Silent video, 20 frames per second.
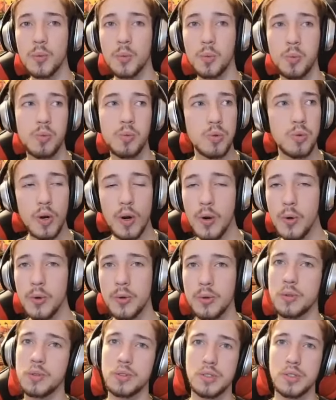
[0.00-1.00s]

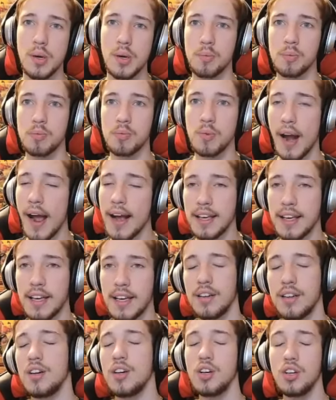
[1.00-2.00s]
rogue
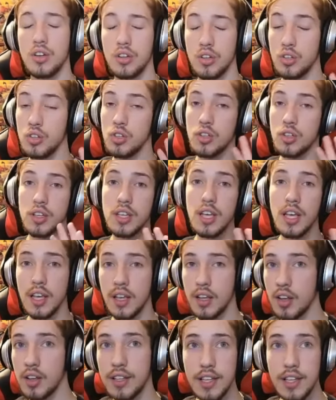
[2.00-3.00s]
sub-racket.
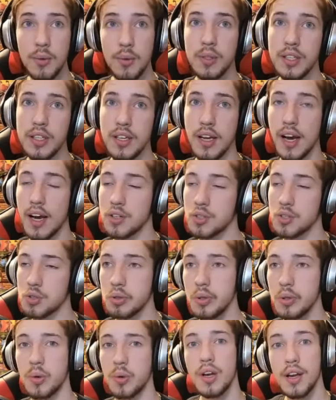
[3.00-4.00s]
Equally not
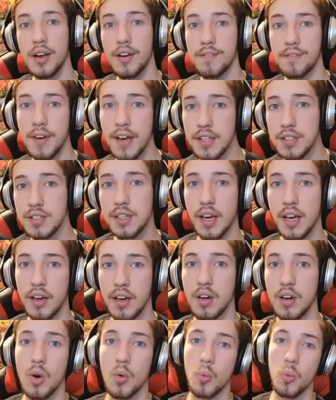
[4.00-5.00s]
true.
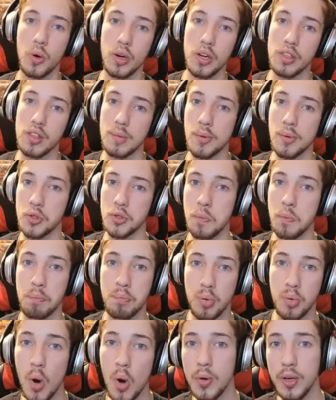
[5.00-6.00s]
Investigator, one of the most
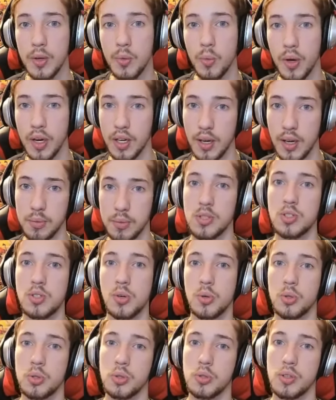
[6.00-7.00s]
broken when it comes to
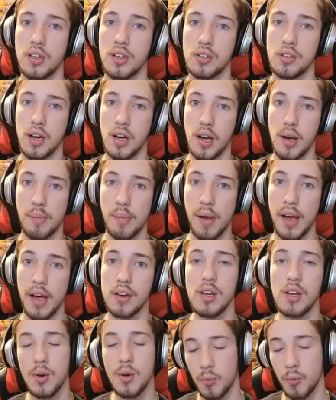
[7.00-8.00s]
social combat.
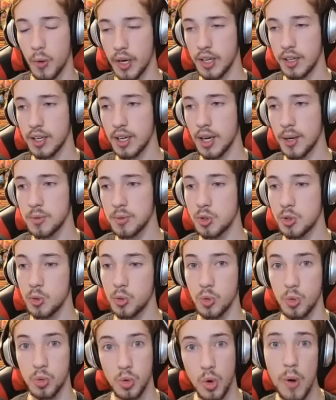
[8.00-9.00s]
When it comes to
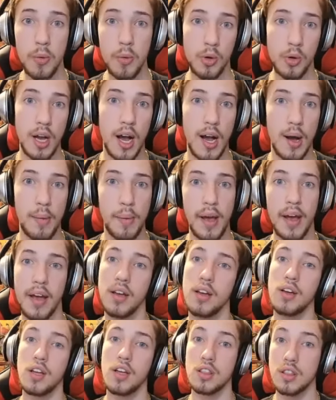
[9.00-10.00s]
normal combat,
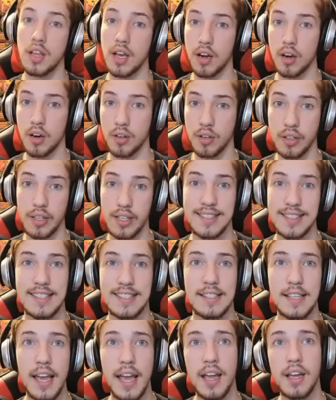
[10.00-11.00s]
they are
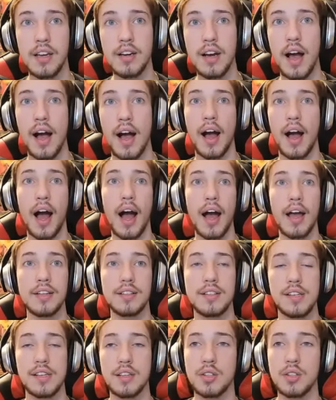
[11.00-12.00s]
insane. I
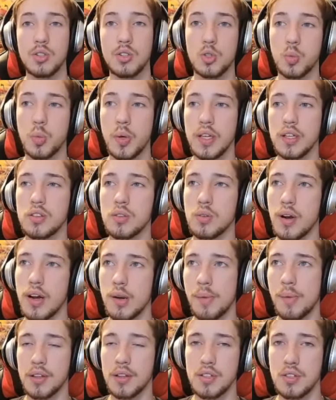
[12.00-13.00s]
did a tweet thread
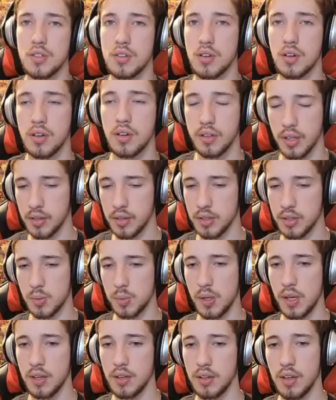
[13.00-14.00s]
about this earlier this
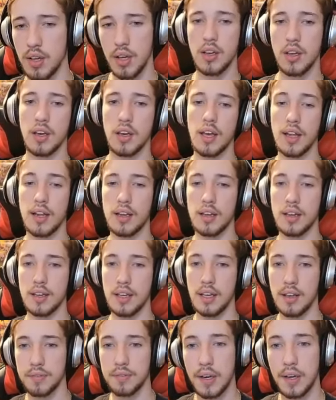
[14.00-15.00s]
week, and
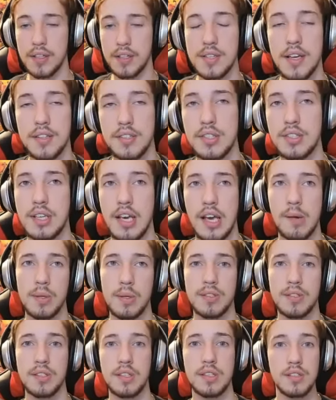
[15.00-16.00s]
if Untested Gaming
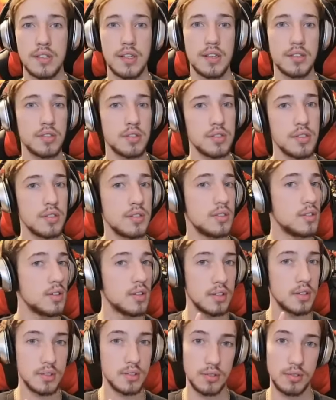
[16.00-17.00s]
sees this,
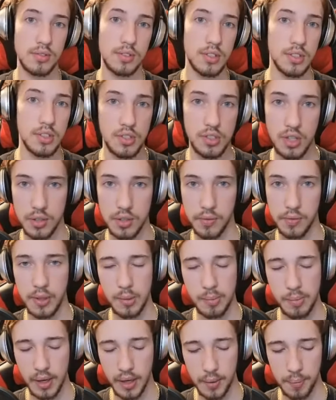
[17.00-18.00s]
this is just for you,
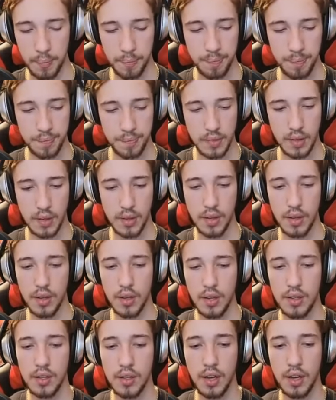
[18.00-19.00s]
bud.
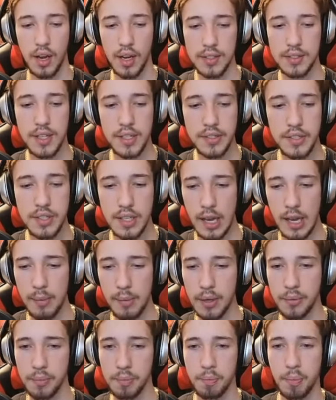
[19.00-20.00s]
Untested
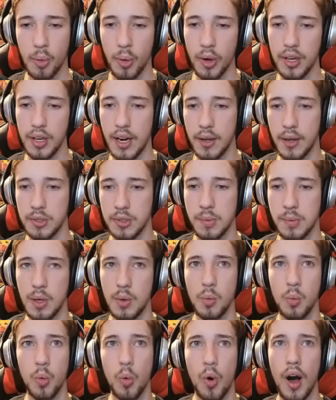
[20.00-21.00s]
Gaming pointed out to me
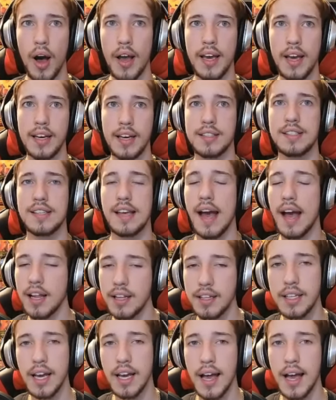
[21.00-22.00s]
why
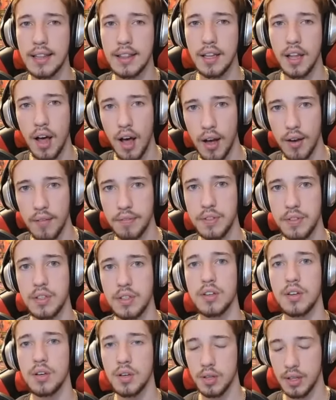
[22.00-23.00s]
exactly I loved
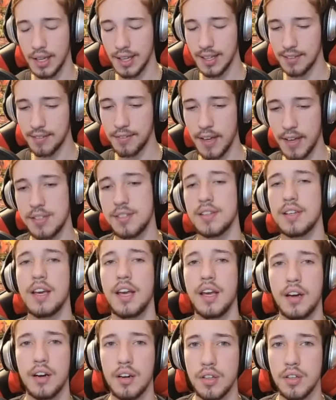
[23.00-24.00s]

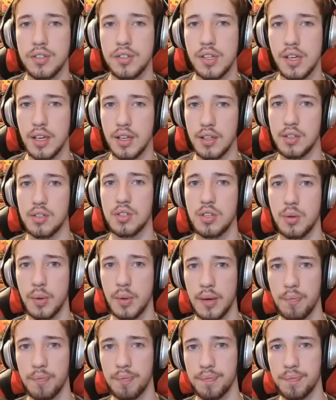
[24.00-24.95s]
Investigators in 2E.